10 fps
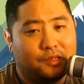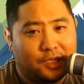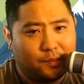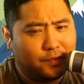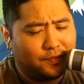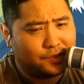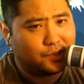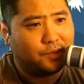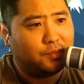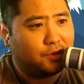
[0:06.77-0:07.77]
Can't believe it's
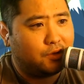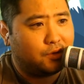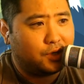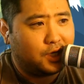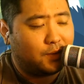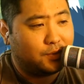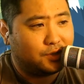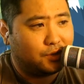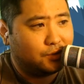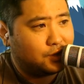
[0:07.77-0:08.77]
already been 30
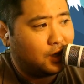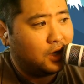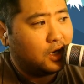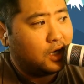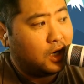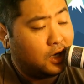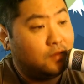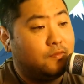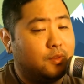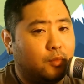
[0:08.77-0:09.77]
episodes
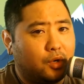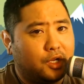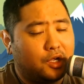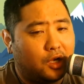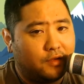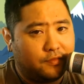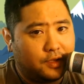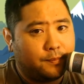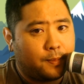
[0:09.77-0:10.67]
of the Morning Coffee.